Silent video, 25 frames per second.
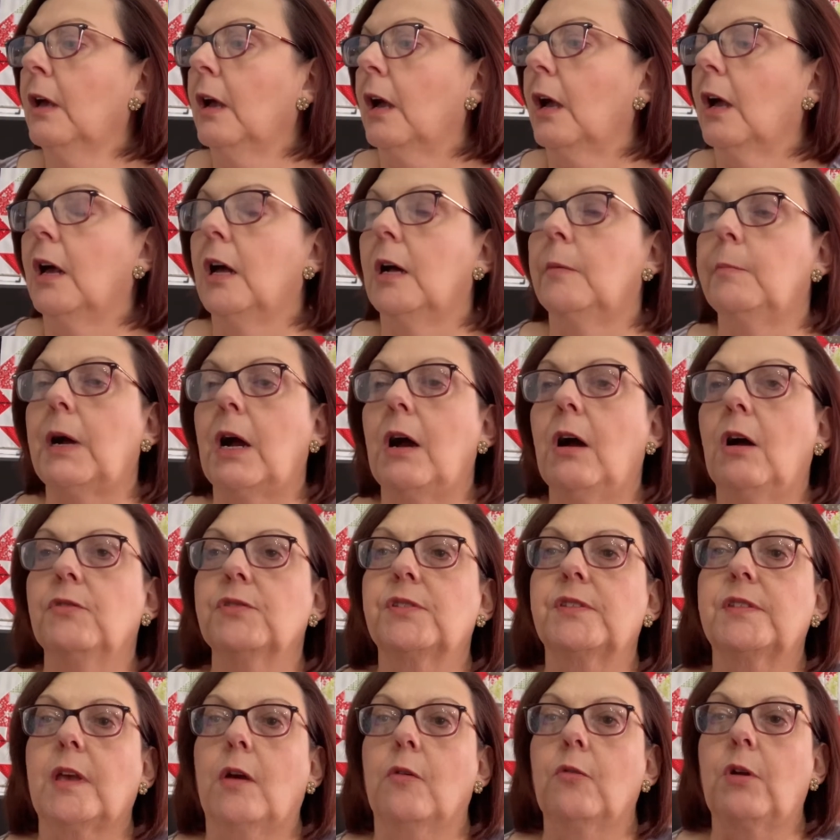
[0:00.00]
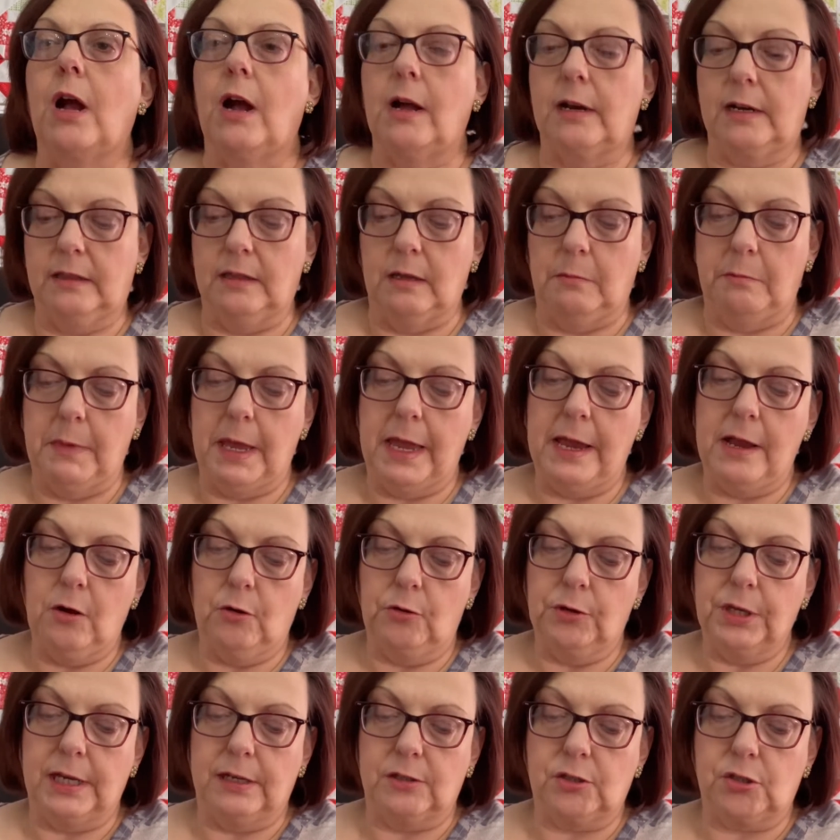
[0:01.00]
Also got in the
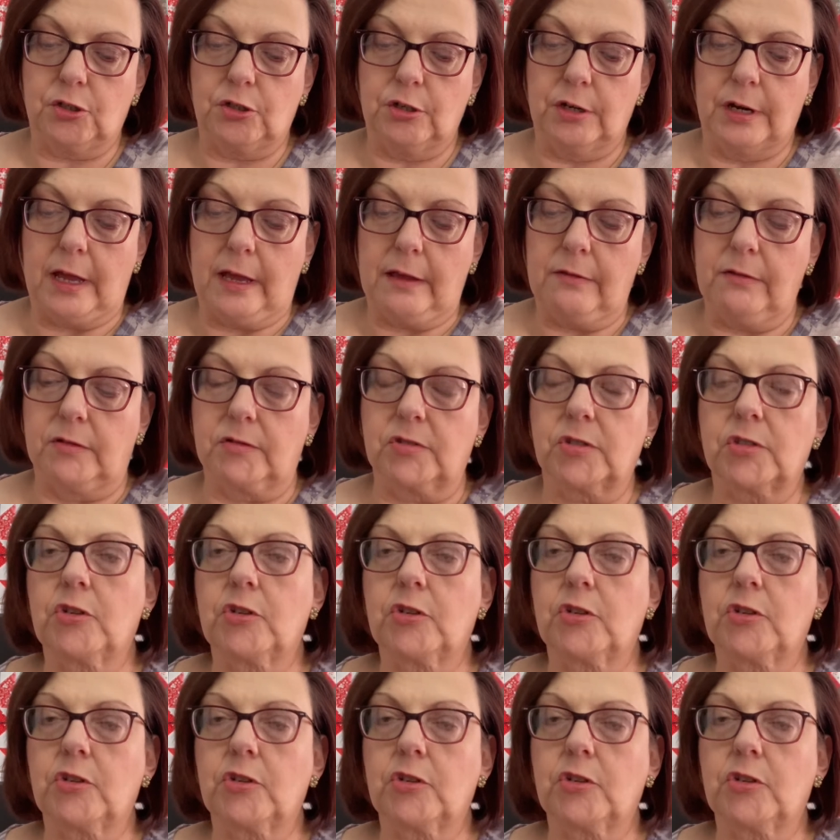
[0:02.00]
mail yesterday this